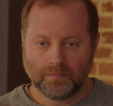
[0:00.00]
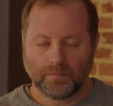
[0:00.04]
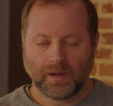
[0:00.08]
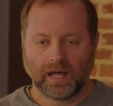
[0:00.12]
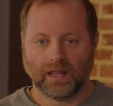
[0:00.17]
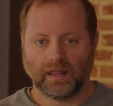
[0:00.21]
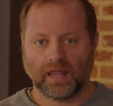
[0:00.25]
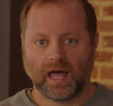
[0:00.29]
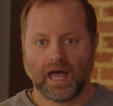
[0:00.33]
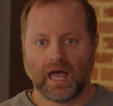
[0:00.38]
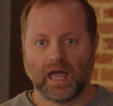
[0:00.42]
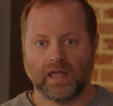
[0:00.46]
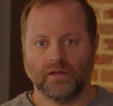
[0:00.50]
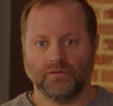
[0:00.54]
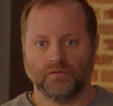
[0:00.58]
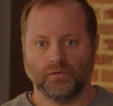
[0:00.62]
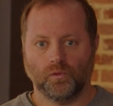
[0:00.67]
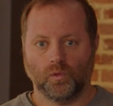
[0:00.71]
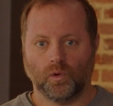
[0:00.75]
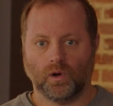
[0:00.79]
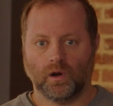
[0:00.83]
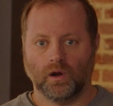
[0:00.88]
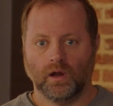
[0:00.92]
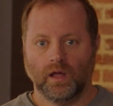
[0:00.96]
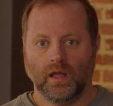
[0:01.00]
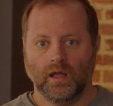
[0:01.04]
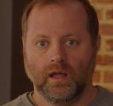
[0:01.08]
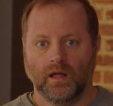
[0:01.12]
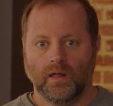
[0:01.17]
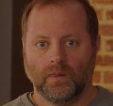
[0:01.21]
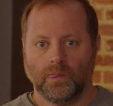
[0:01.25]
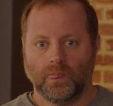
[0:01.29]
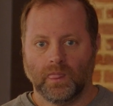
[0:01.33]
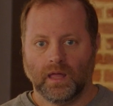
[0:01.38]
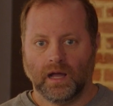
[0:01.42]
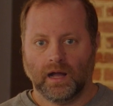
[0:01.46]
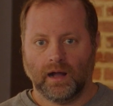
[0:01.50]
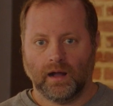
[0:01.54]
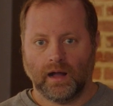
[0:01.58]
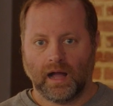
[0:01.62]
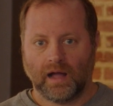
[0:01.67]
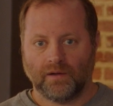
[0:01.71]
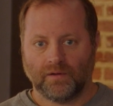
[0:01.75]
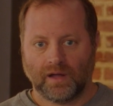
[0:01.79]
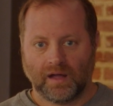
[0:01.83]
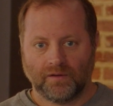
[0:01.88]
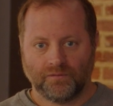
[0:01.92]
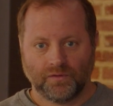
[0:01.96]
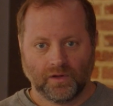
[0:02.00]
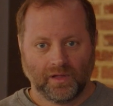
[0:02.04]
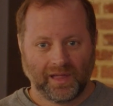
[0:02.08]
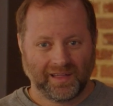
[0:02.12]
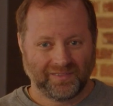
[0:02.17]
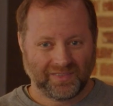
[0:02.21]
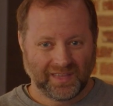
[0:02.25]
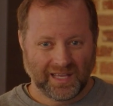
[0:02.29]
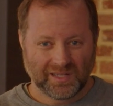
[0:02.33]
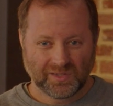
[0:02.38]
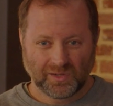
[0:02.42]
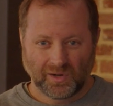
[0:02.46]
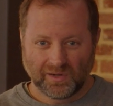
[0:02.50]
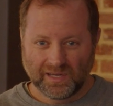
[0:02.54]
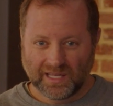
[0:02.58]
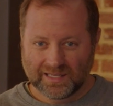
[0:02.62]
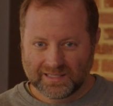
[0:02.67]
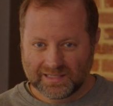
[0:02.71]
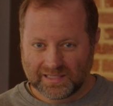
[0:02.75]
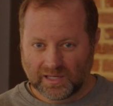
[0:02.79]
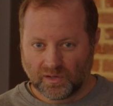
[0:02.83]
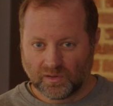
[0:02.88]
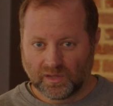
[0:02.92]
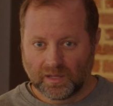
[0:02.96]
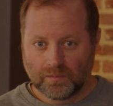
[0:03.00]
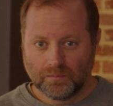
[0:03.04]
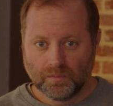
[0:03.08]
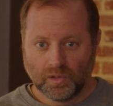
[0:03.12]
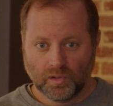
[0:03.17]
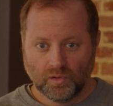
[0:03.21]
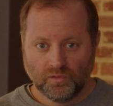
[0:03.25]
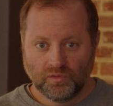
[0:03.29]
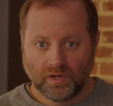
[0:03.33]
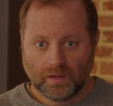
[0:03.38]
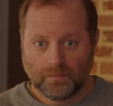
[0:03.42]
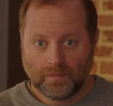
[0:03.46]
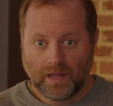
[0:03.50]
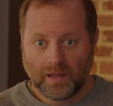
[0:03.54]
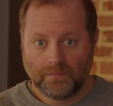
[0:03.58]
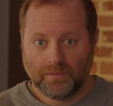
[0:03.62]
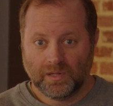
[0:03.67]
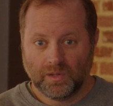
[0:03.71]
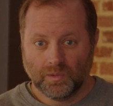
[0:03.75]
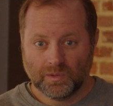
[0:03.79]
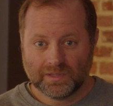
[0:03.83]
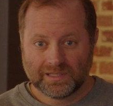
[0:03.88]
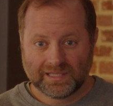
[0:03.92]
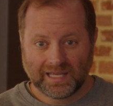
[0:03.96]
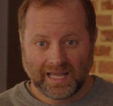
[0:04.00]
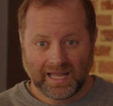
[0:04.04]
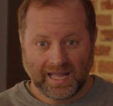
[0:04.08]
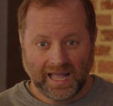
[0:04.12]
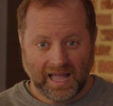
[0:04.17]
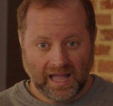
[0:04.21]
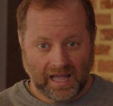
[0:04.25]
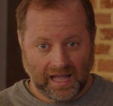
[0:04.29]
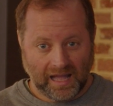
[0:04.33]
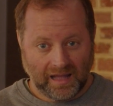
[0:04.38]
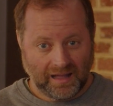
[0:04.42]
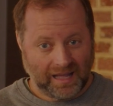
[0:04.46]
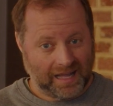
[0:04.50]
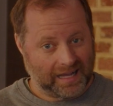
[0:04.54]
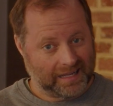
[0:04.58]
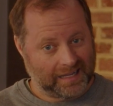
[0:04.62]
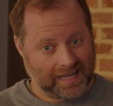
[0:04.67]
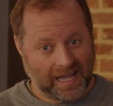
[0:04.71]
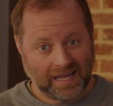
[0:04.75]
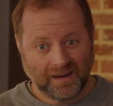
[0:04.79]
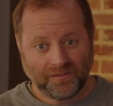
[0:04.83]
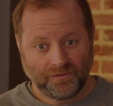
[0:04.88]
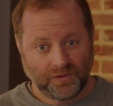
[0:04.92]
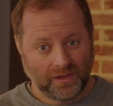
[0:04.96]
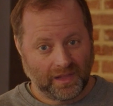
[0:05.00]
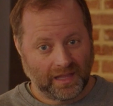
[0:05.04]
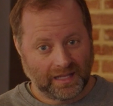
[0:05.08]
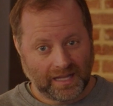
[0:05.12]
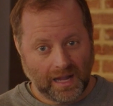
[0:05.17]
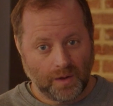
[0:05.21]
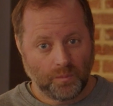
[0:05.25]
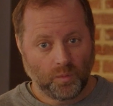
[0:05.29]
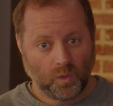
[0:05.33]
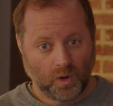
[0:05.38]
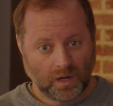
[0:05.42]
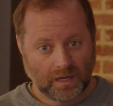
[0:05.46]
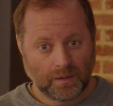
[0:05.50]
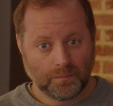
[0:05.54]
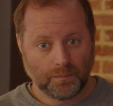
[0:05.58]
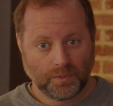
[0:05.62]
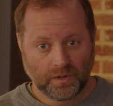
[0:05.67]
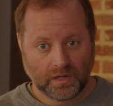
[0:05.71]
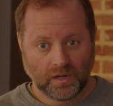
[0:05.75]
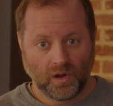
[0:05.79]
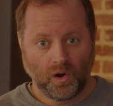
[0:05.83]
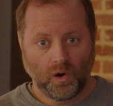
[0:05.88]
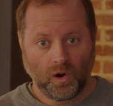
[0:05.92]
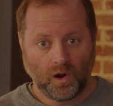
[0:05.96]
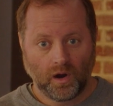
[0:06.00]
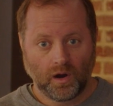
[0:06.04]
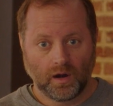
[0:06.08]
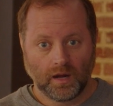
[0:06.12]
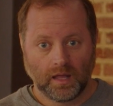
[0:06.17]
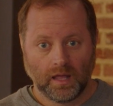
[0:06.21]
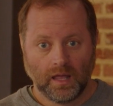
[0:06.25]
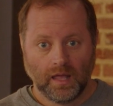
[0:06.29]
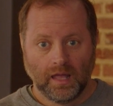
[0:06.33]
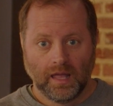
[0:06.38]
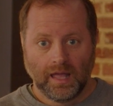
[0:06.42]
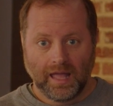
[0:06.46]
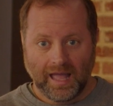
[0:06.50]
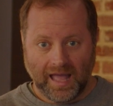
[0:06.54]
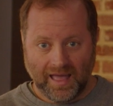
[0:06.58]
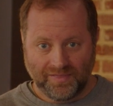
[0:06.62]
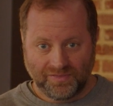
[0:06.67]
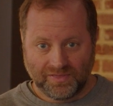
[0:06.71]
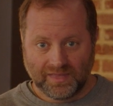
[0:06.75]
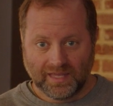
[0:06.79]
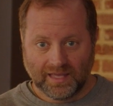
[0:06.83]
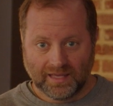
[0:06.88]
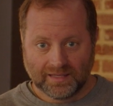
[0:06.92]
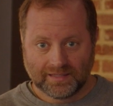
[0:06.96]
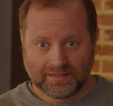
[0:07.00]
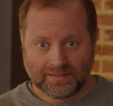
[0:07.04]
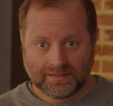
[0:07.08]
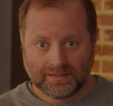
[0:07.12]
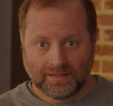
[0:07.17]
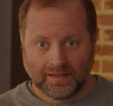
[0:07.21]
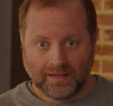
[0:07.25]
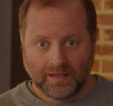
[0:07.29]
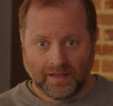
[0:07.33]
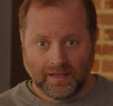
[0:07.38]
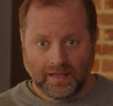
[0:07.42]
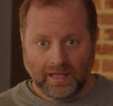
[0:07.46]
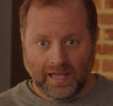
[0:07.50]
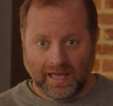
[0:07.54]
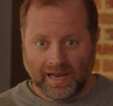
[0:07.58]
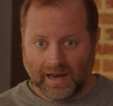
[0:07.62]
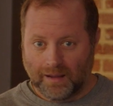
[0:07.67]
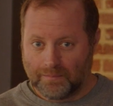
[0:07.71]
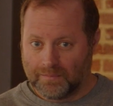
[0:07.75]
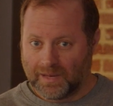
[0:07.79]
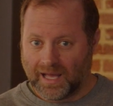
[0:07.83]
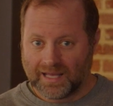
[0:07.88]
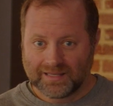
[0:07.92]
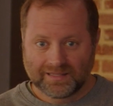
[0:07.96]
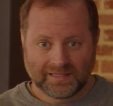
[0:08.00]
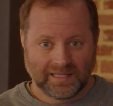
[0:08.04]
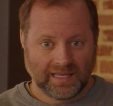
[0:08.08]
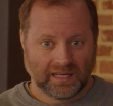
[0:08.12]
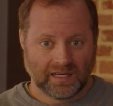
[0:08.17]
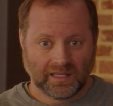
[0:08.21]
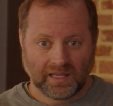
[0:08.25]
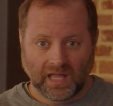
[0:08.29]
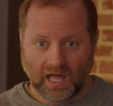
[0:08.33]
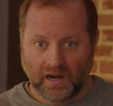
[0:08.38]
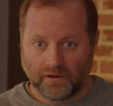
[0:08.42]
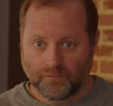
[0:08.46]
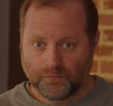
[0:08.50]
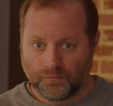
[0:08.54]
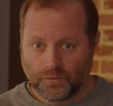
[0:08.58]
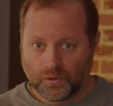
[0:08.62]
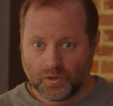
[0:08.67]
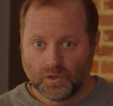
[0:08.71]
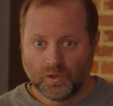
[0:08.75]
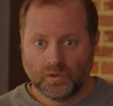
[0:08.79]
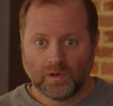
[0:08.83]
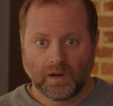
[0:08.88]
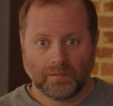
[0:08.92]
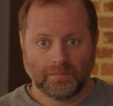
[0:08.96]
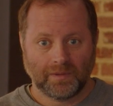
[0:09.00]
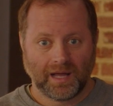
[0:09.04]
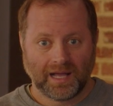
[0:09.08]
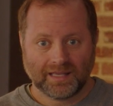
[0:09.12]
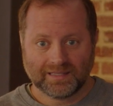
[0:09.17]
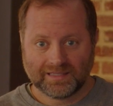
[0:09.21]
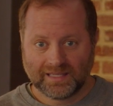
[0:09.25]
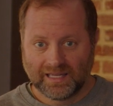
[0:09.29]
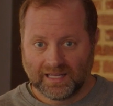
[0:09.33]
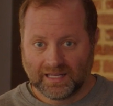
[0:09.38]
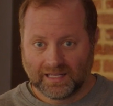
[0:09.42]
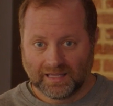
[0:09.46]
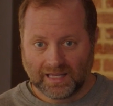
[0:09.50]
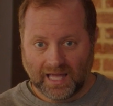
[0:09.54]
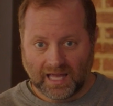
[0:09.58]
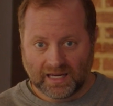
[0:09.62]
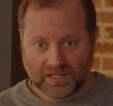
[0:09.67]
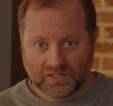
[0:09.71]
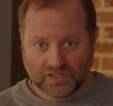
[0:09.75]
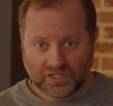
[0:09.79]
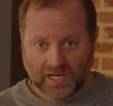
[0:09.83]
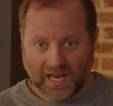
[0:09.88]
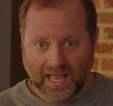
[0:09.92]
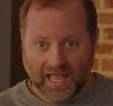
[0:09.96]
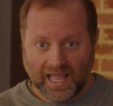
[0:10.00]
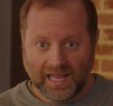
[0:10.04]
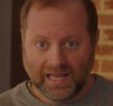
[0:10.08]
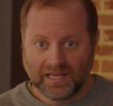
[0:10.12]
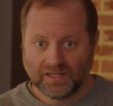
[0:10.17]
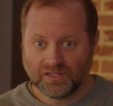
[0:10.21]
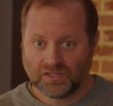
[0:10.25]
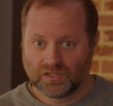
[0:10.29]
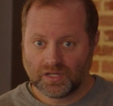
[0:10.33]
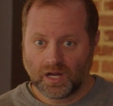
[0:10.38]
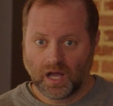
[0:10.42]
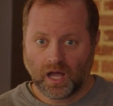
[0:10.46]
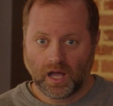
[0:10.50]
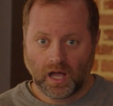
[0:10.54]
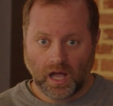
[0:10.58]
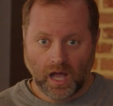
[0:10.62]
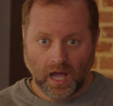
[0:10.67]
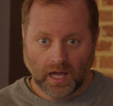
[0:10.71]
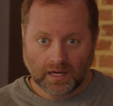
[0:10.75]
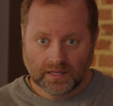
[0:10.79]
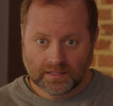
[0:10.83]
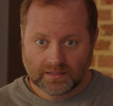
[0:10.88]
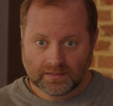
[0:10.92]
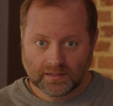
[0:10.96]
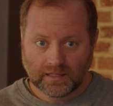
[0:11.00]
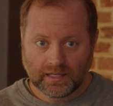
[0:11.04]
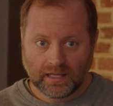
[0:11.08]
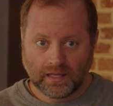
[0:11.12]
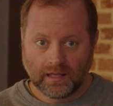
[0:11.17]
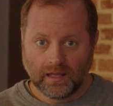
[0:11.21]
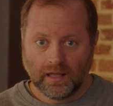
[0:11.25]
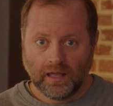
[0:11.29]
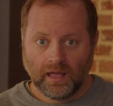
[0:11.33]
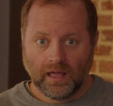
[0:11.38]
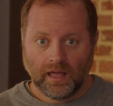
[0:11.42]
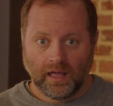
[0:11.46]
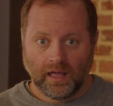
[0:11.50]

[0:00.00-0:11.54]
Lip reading: in my life, or I feel like things aren't necessarily moving, maybe you would say, I kind of feel like I'm working pretty hard at this and I'm not seeing a lot of fruit, I'm not seeing a lot of change, honestly.